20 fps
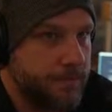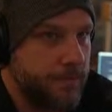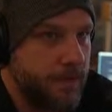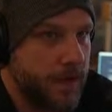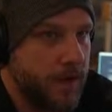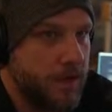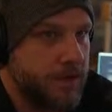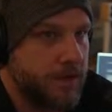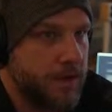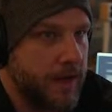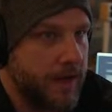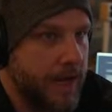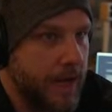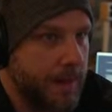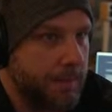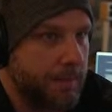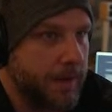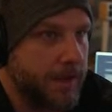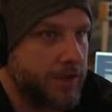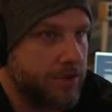So I
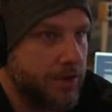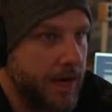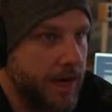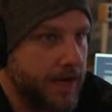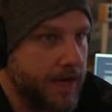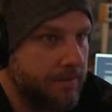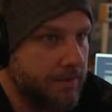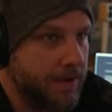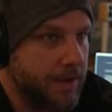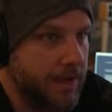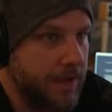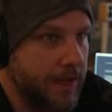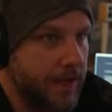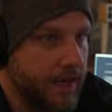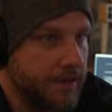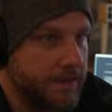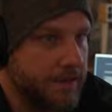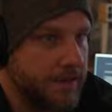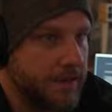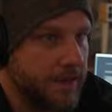kept like trying different
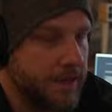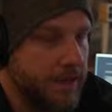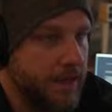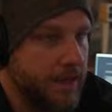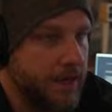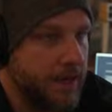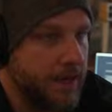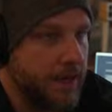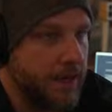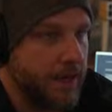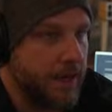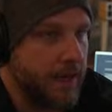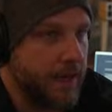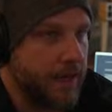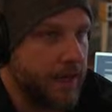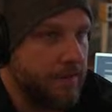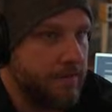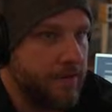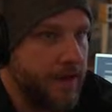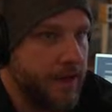things.
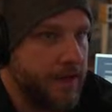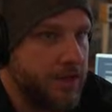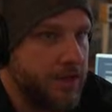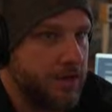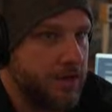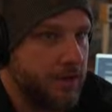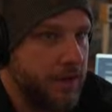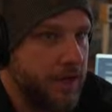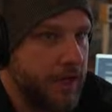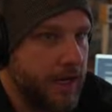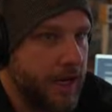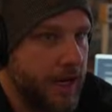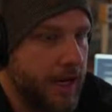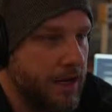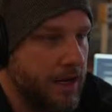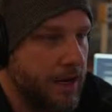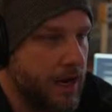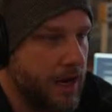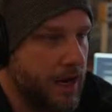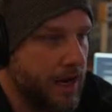And eventually I
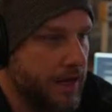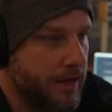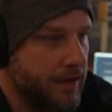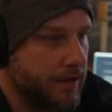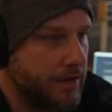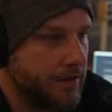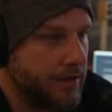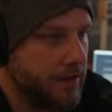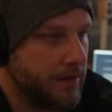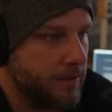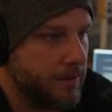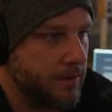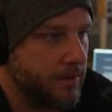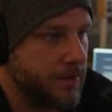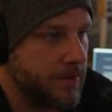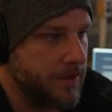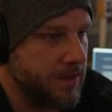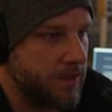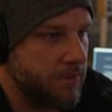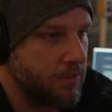got
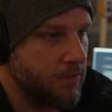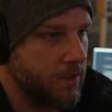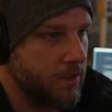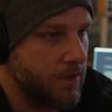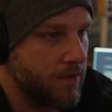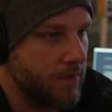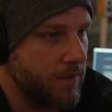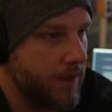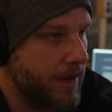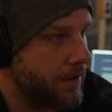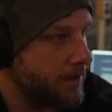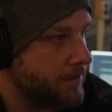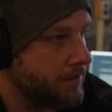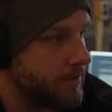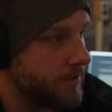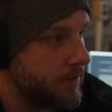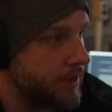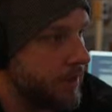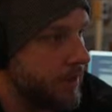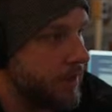somewhere
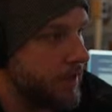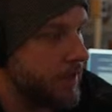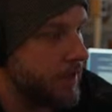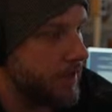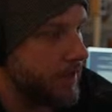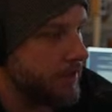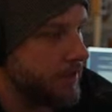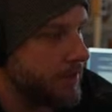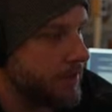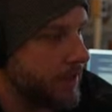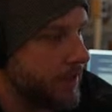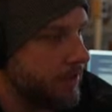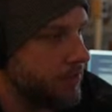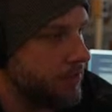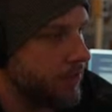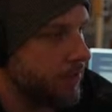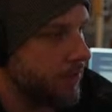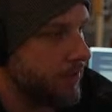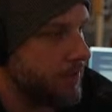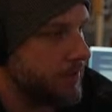around, it's kind of
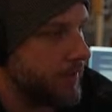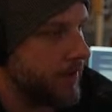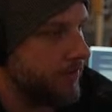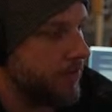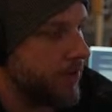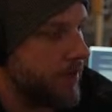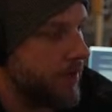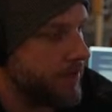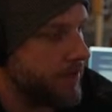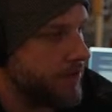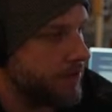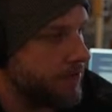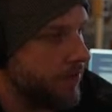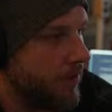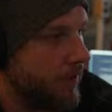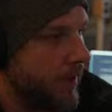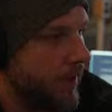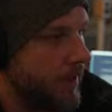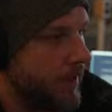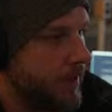cool because we have the
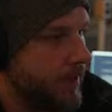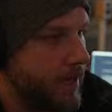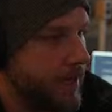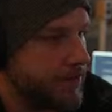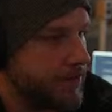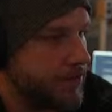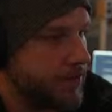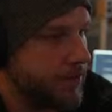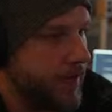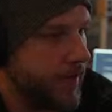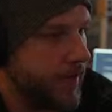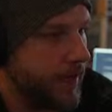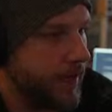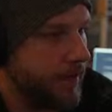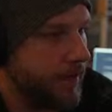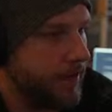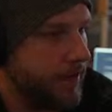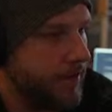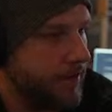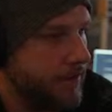history, like
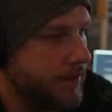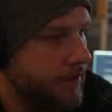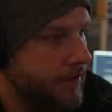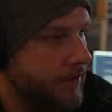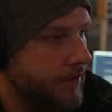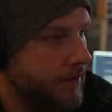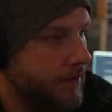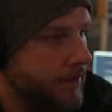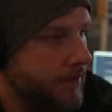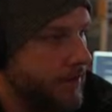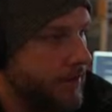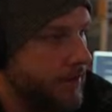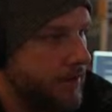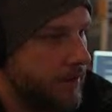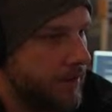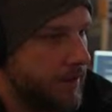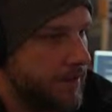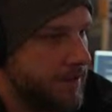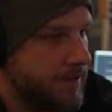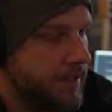yesterday,
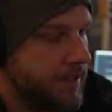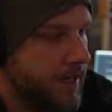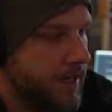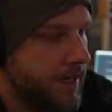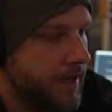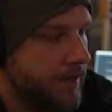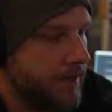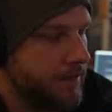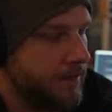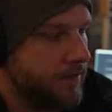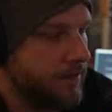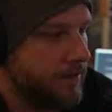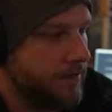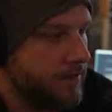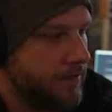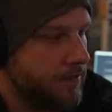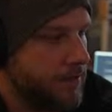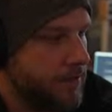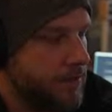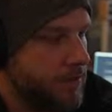let's say
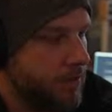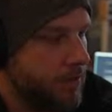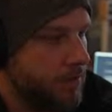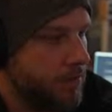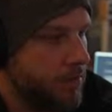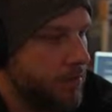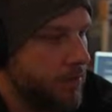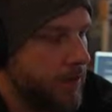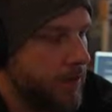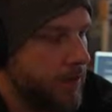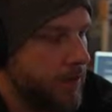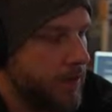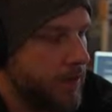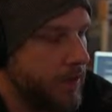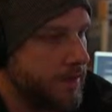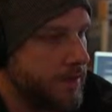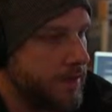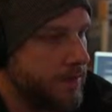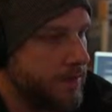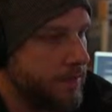version 1.8,
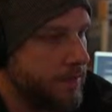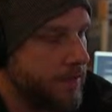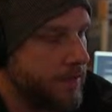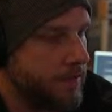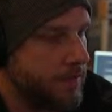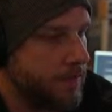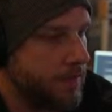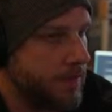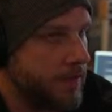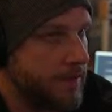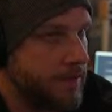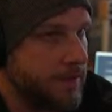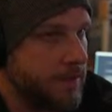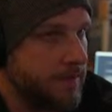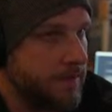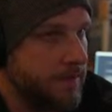let's see where this was.